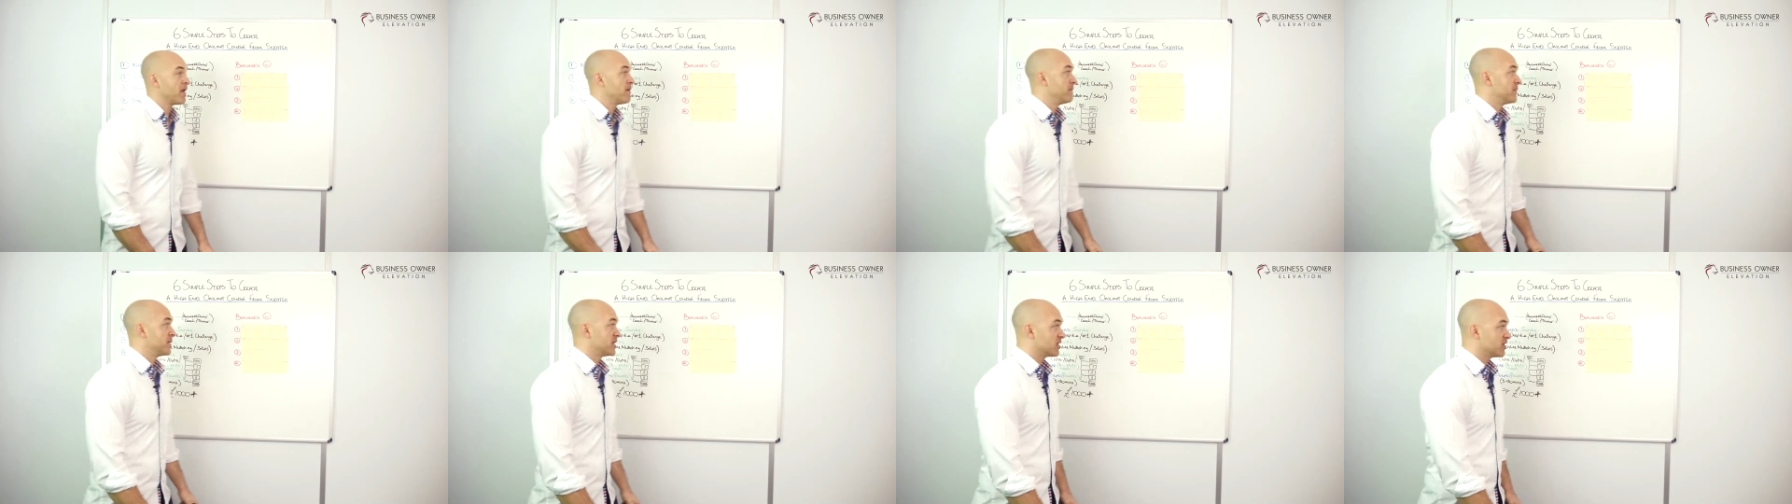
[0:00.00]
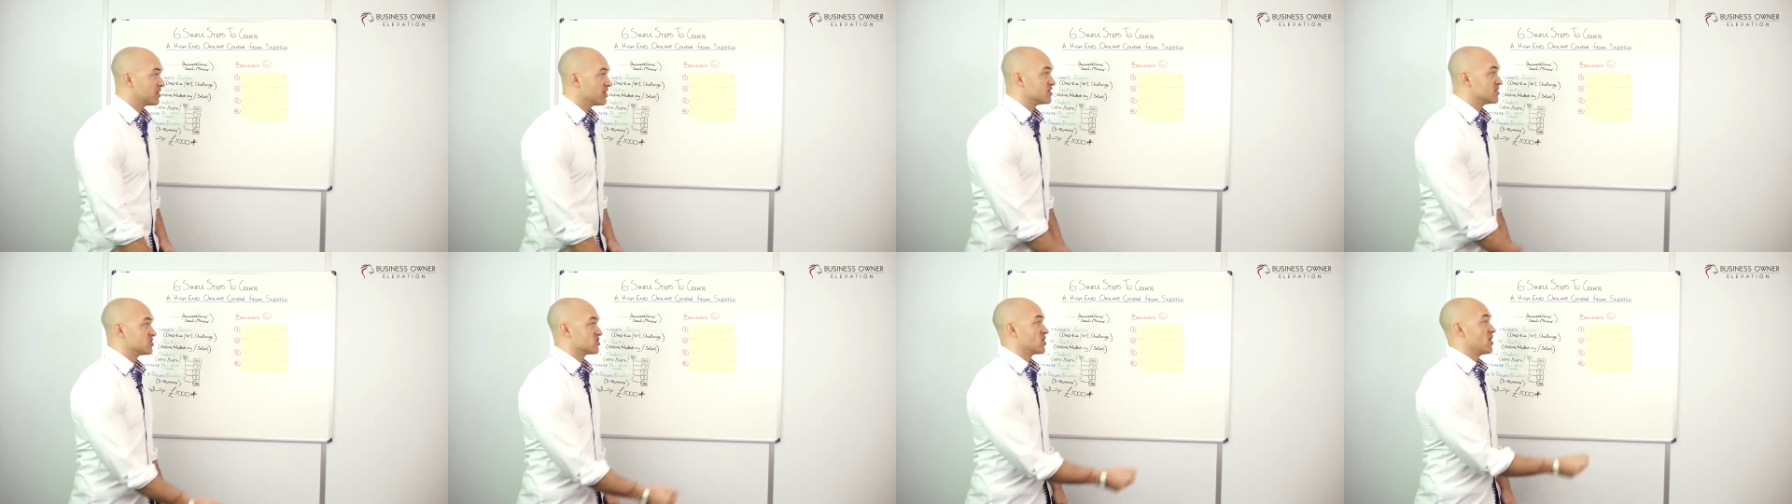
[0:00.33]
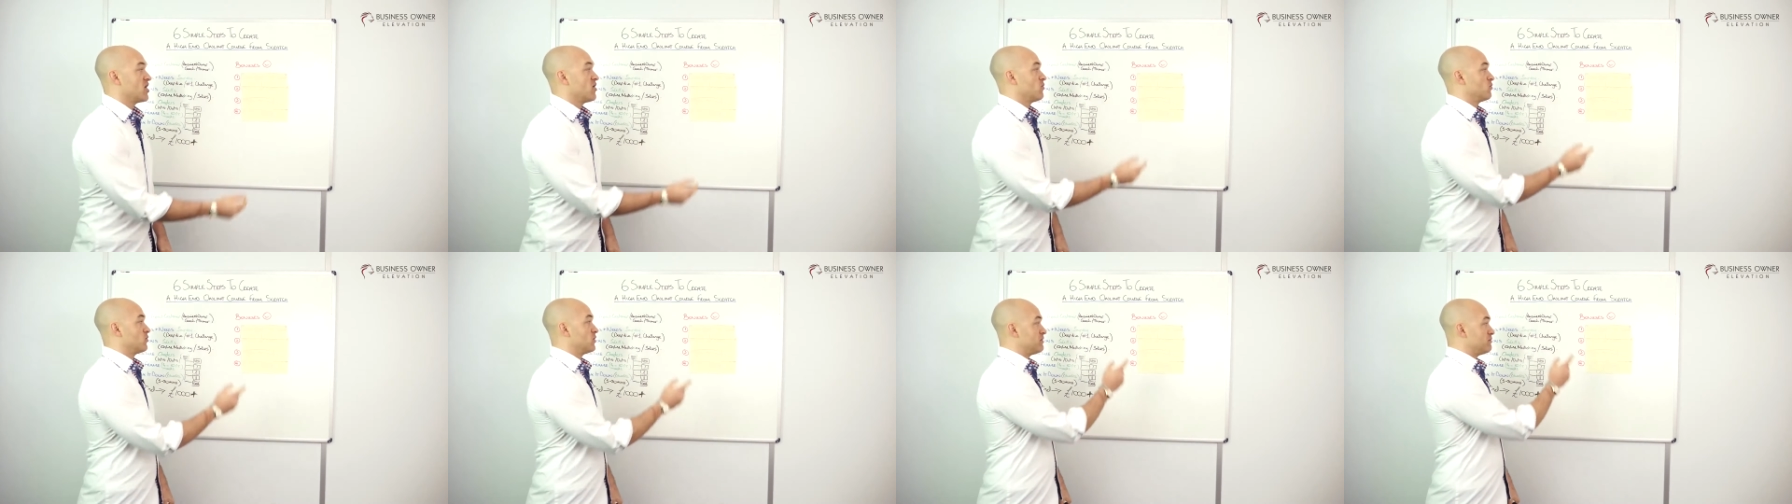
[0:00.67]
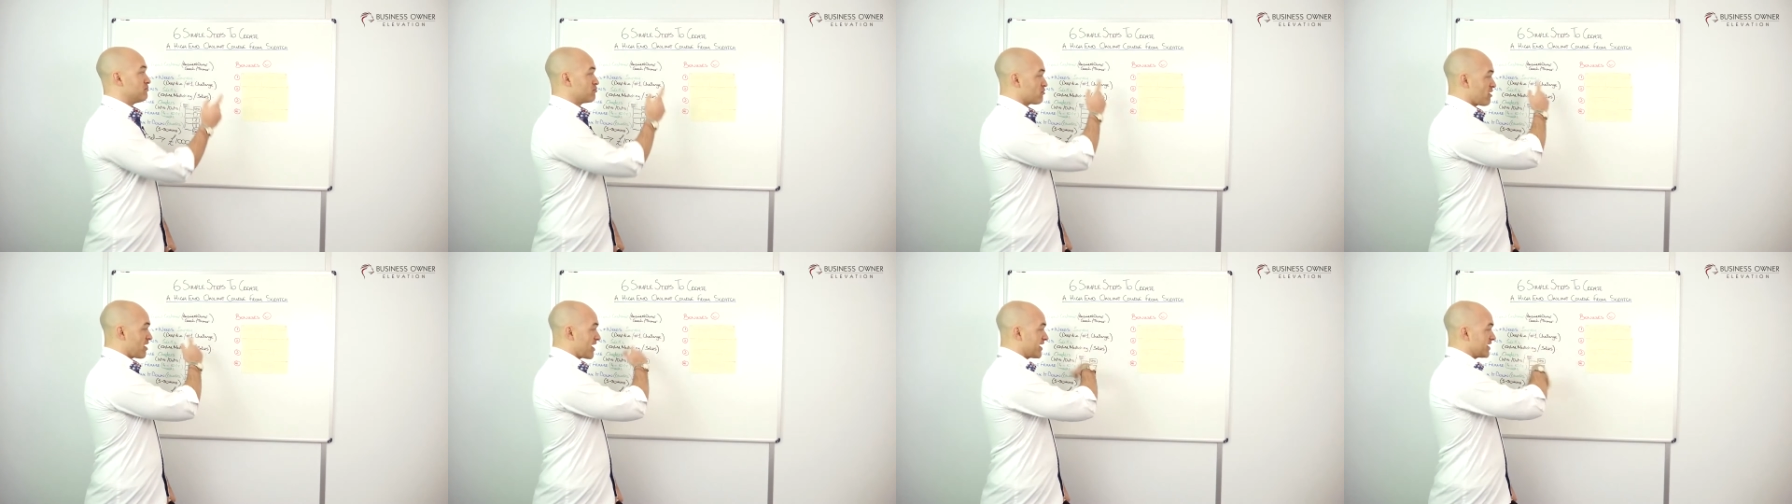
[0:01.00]
because we
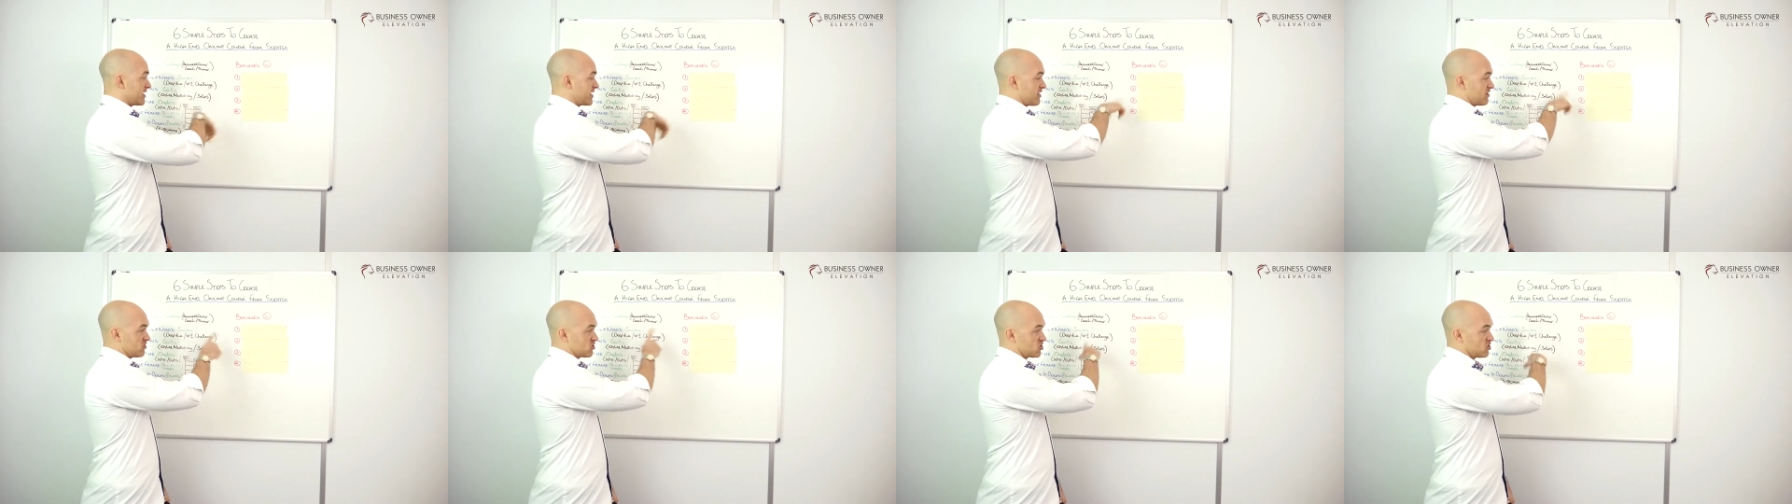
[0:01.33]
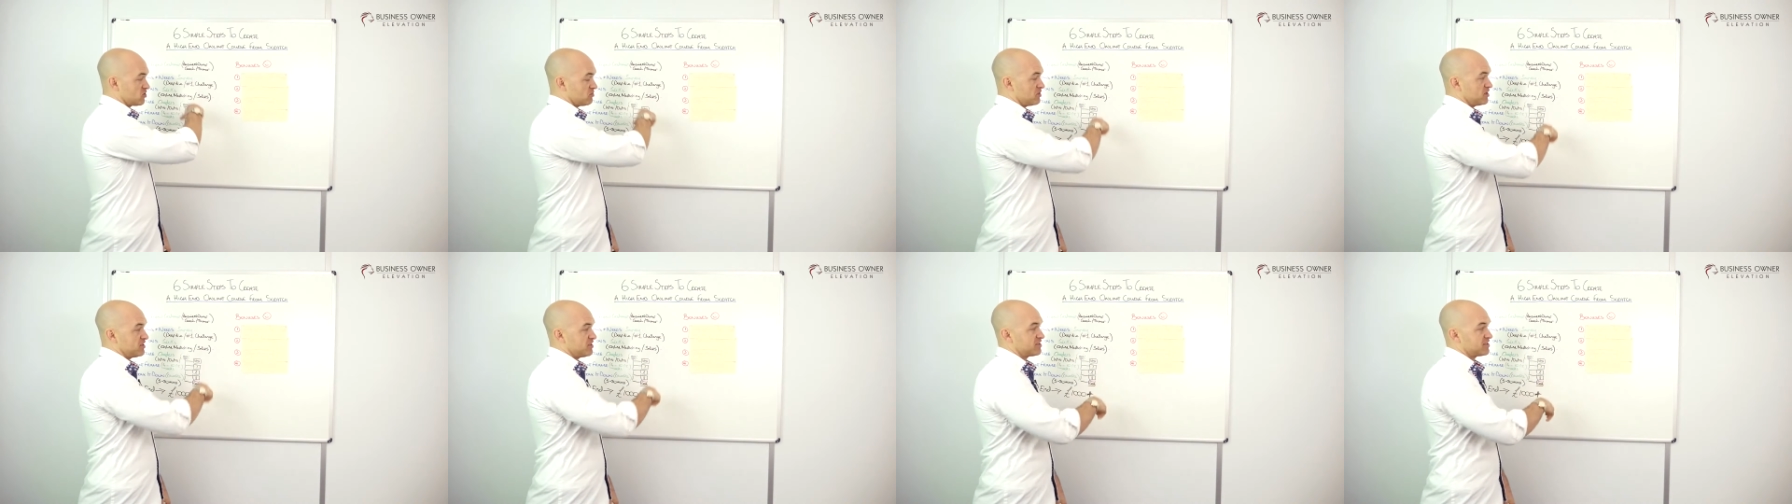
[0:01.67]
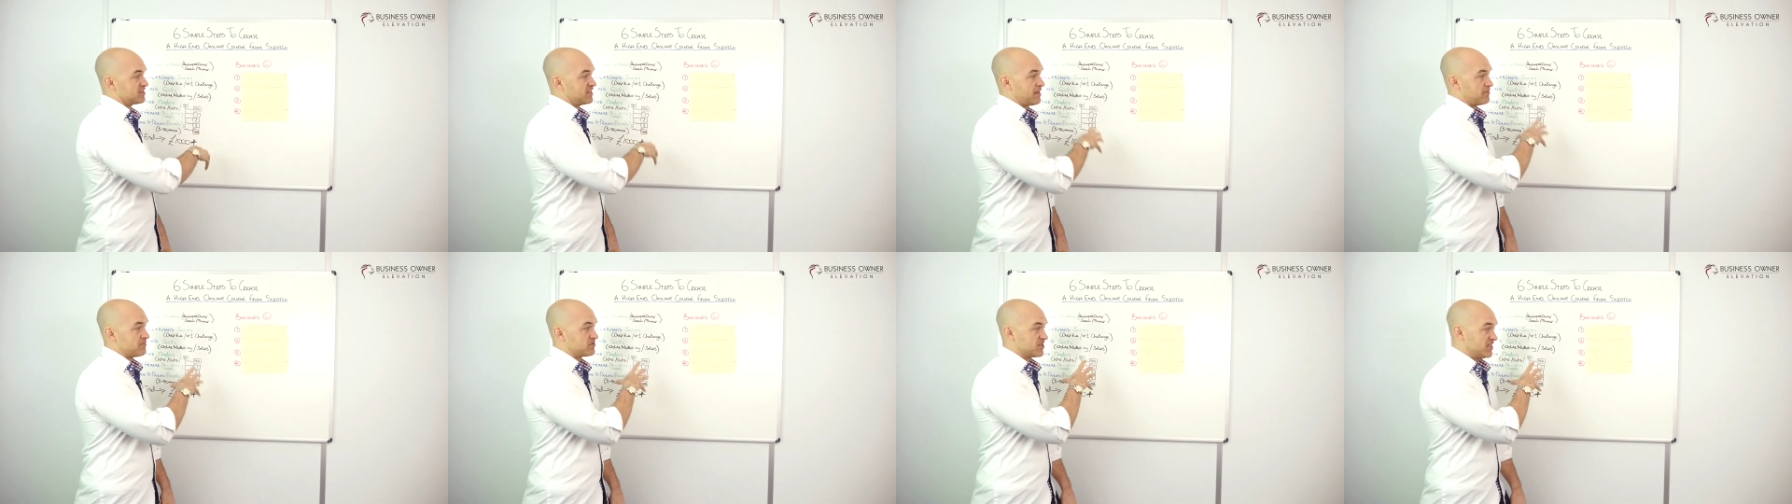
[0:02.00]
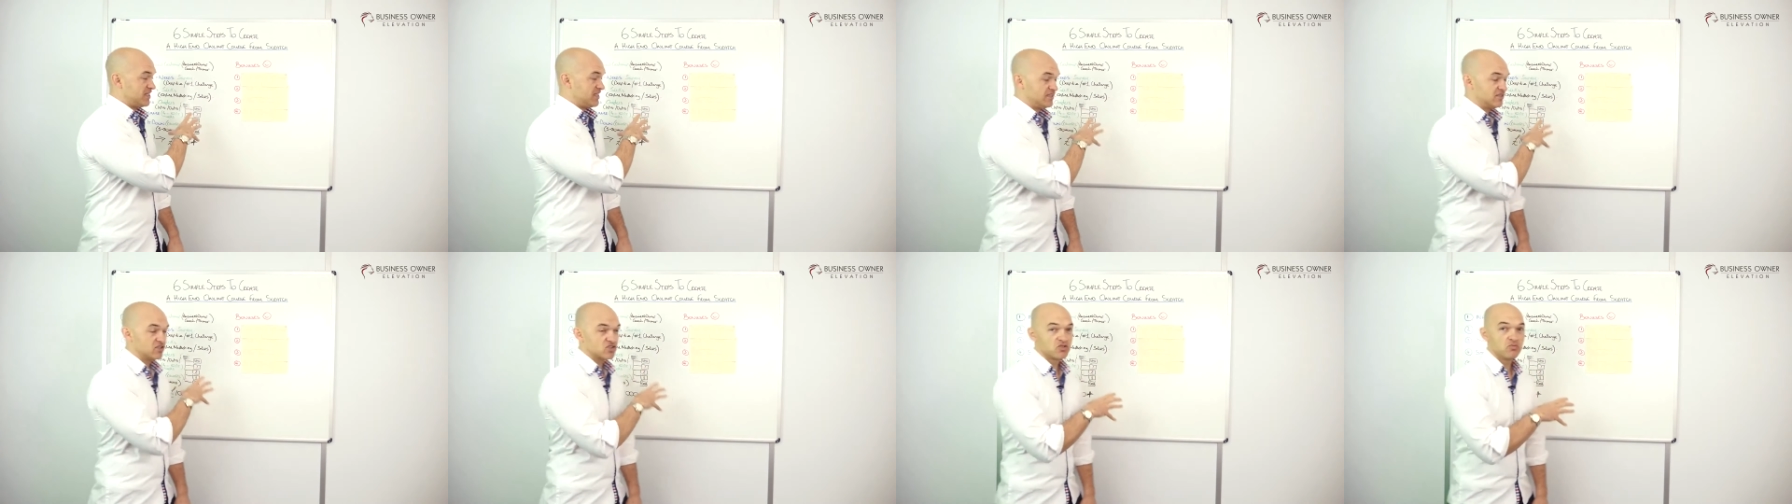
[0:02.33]
break down some of the steps
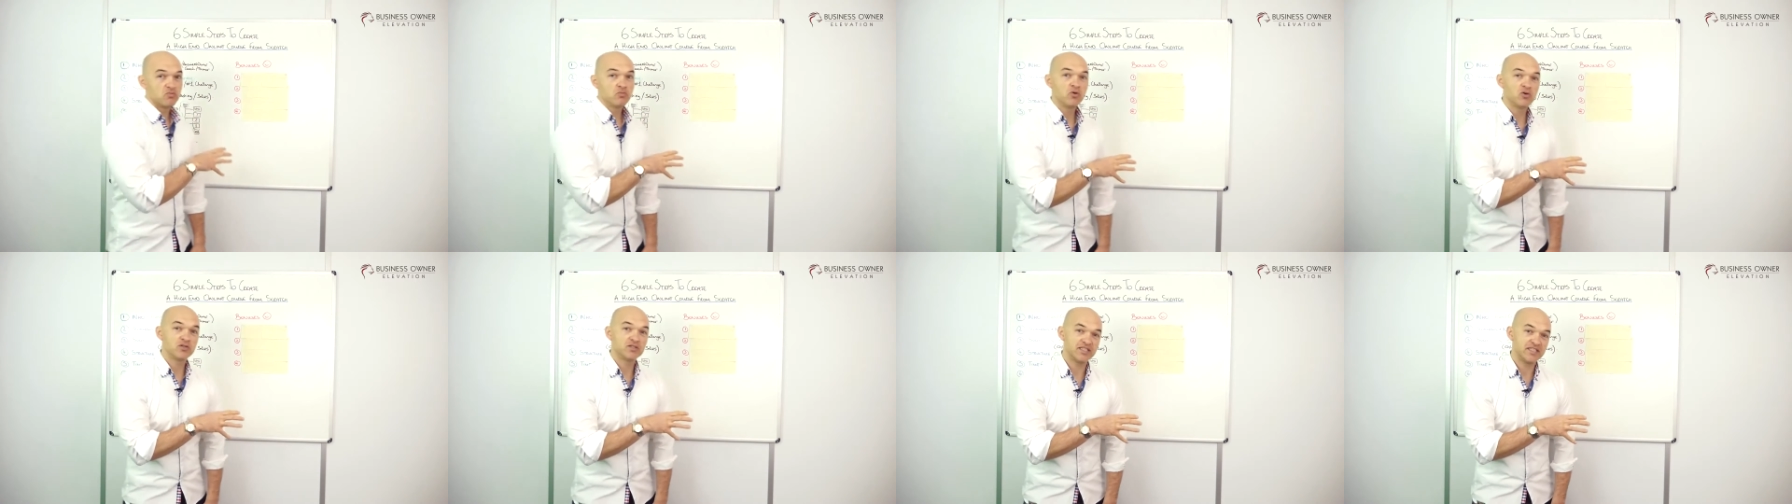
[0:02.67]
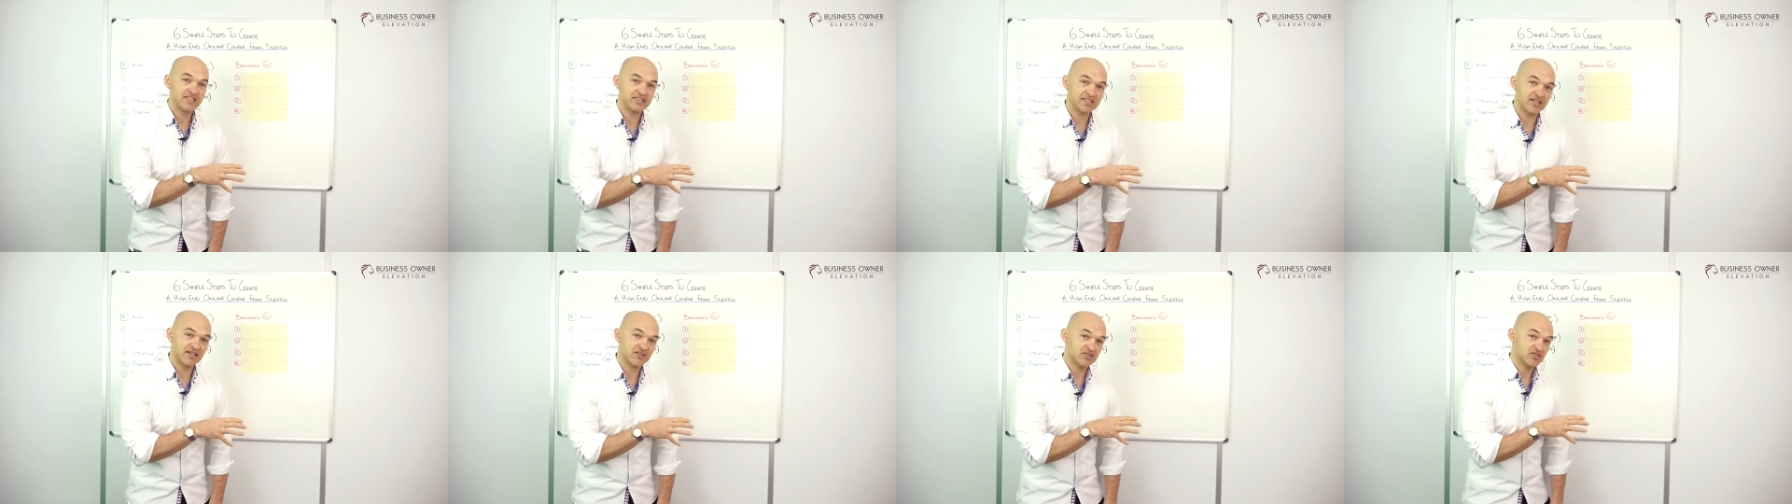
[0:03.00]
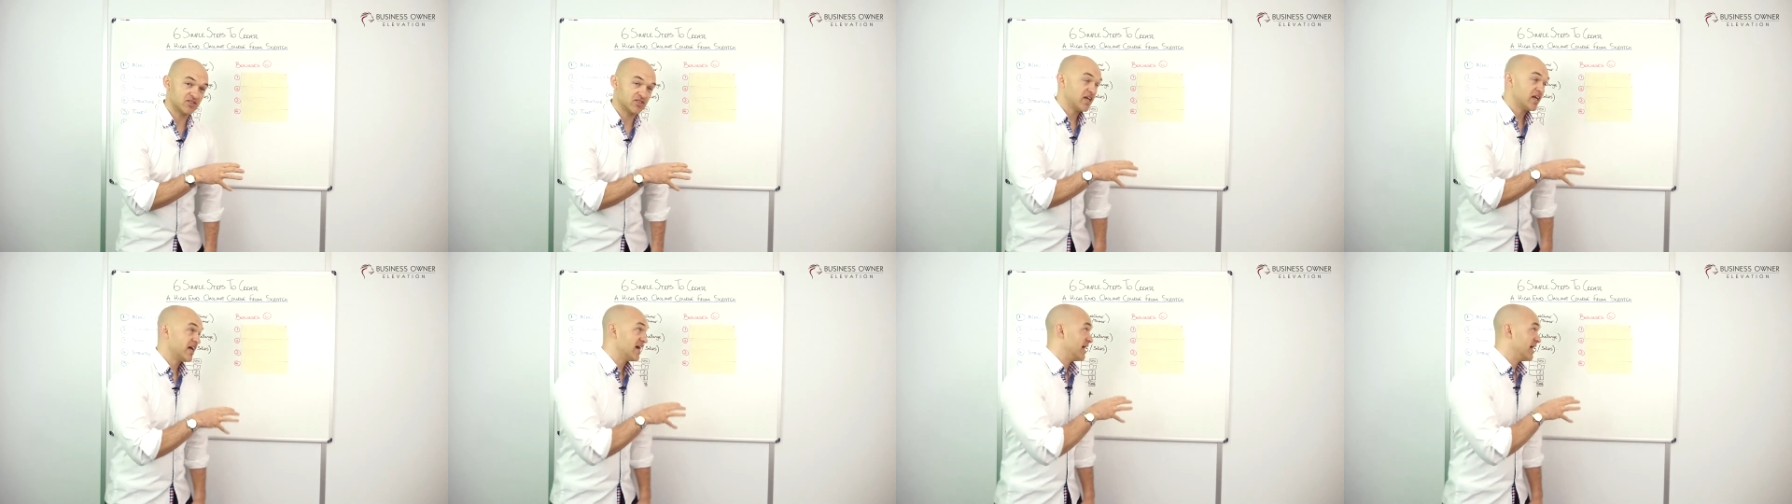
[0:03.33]
into more details,